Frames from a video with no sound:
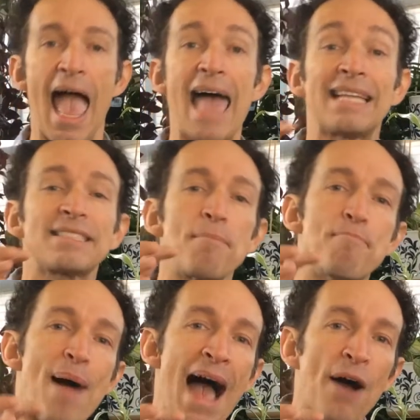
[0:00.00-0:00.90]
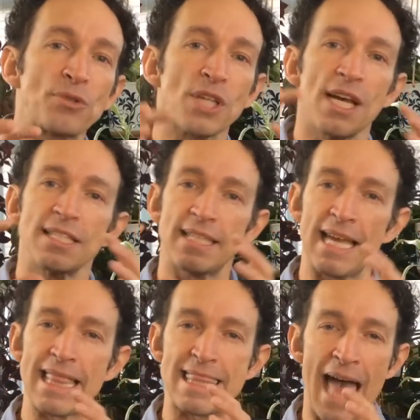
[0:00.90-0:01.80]
And it's about to
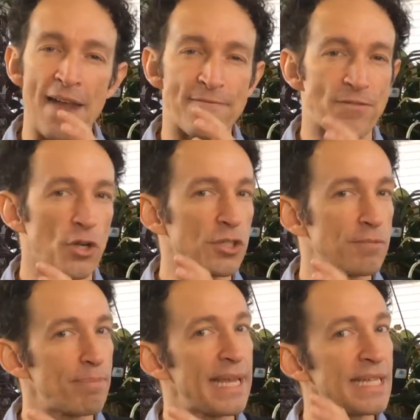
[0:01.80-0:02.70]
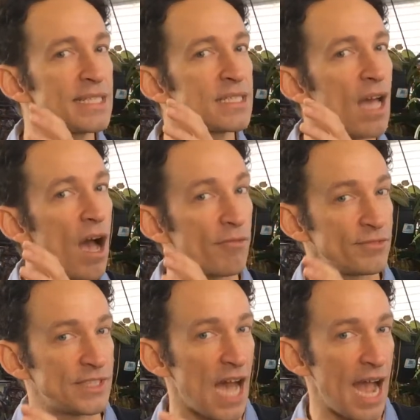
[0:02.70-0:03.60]
hit that first piece
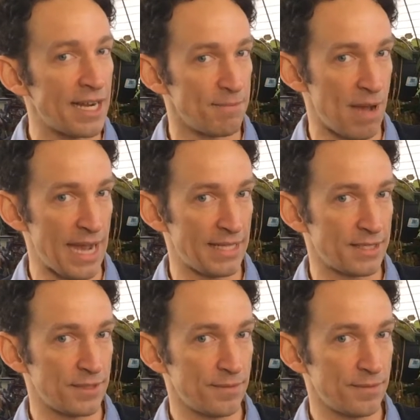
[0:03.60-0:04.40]
of dynamite.